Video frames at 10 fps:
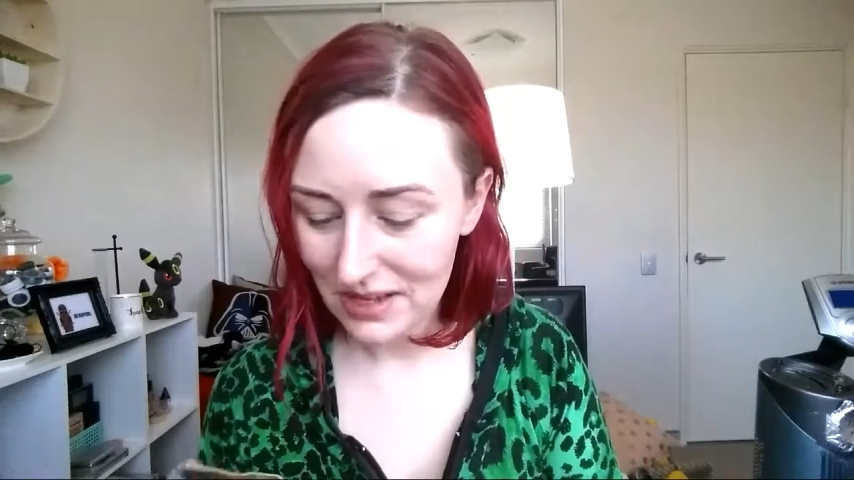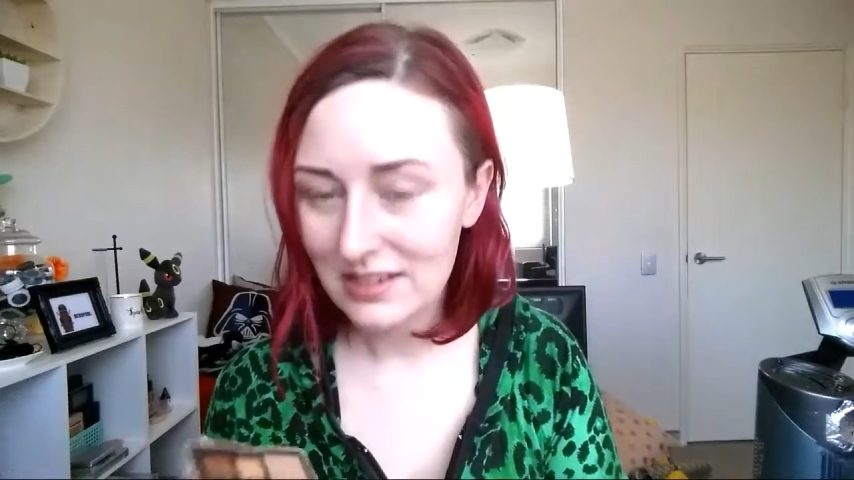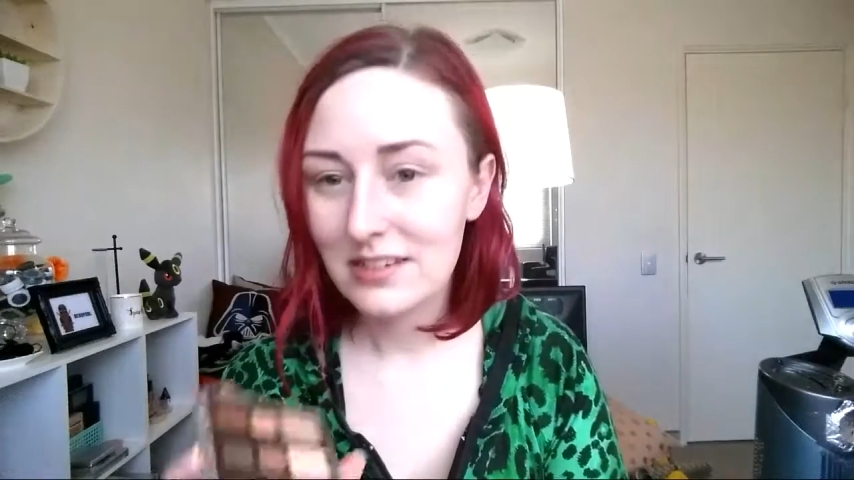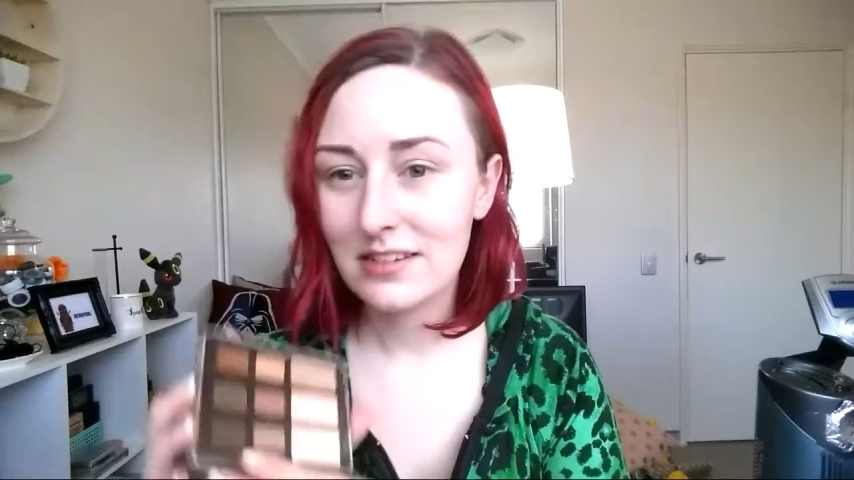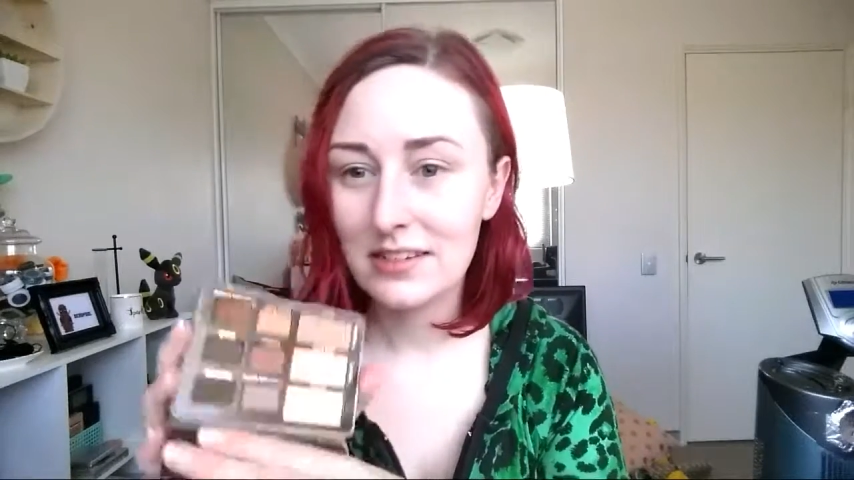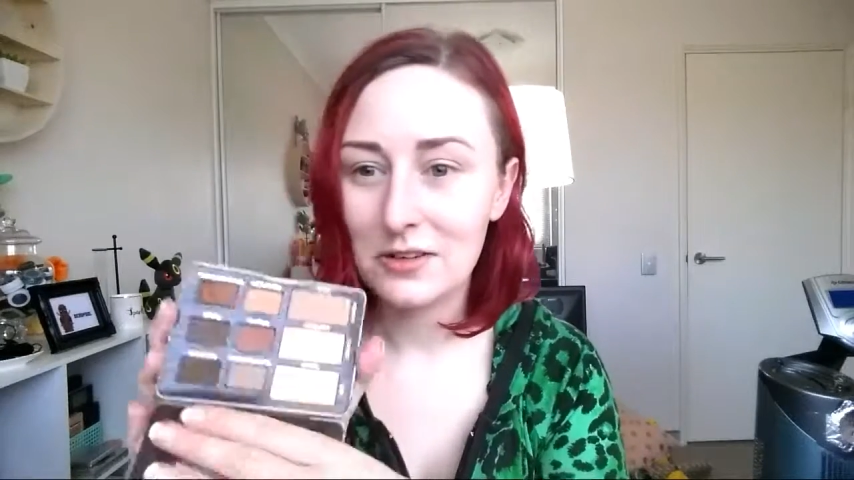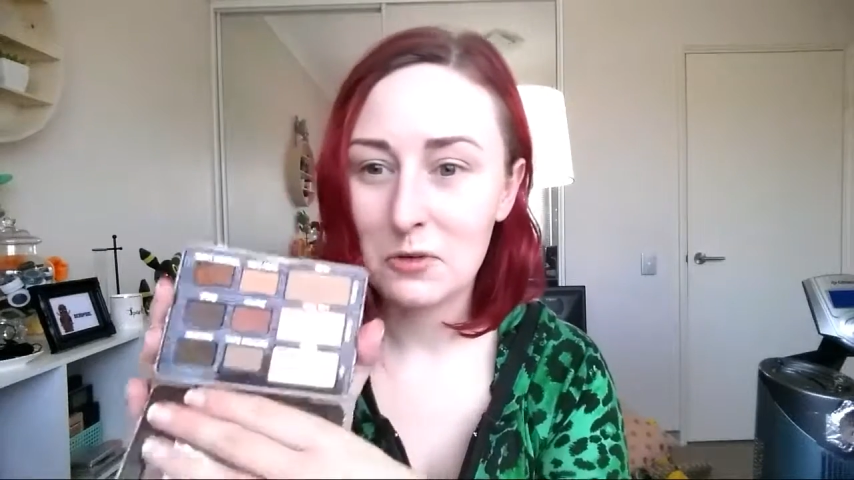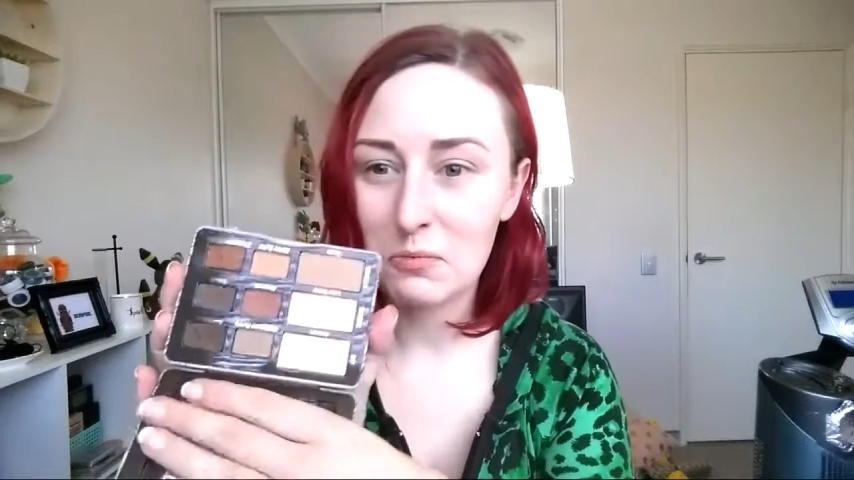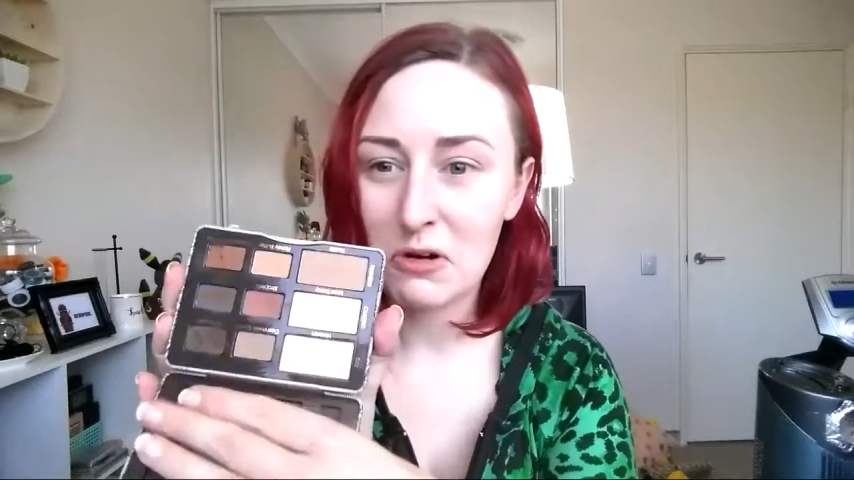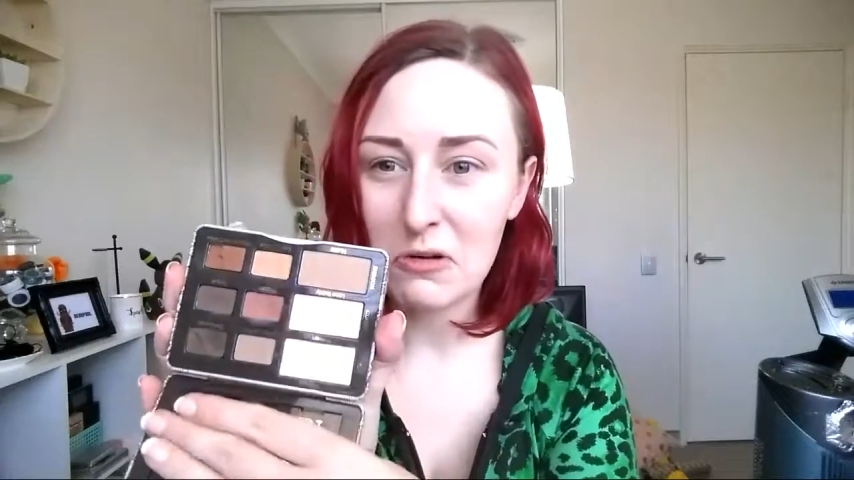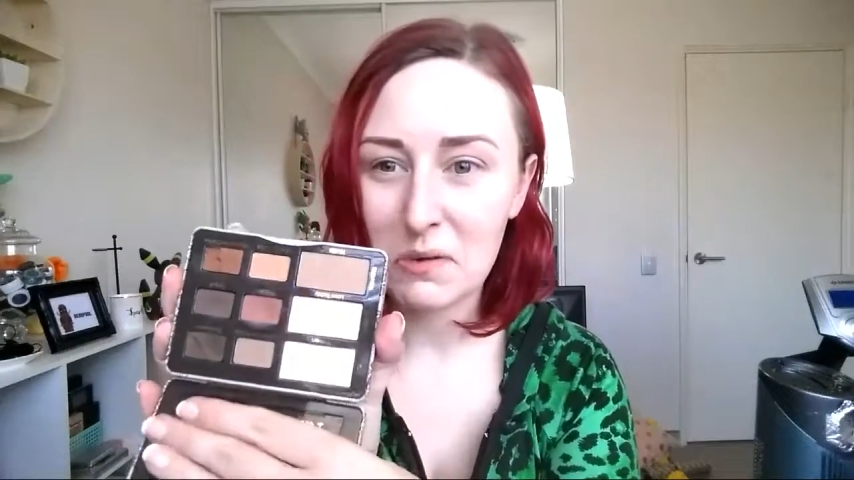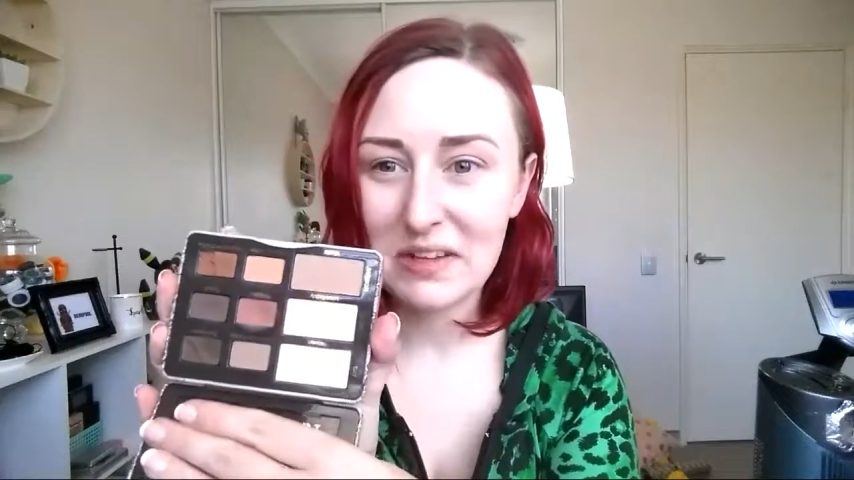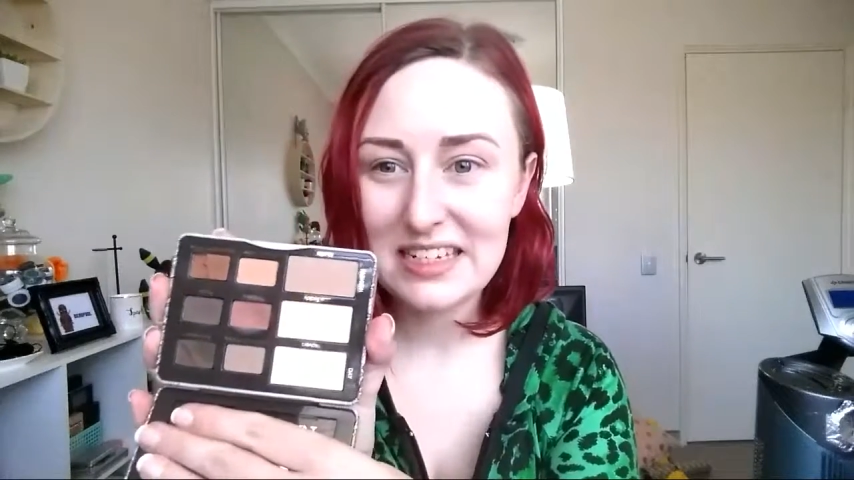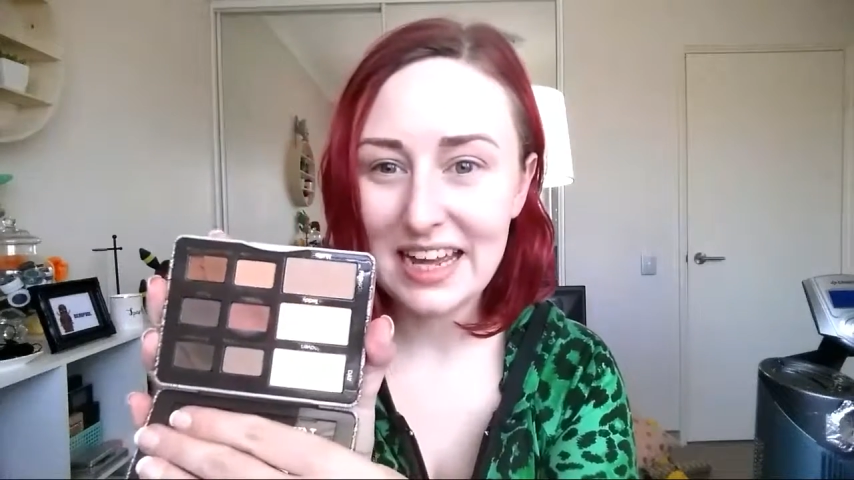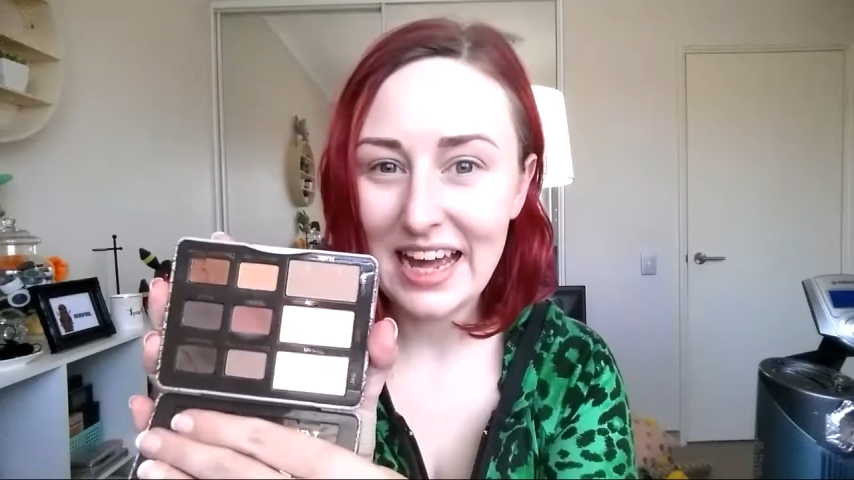as you can probably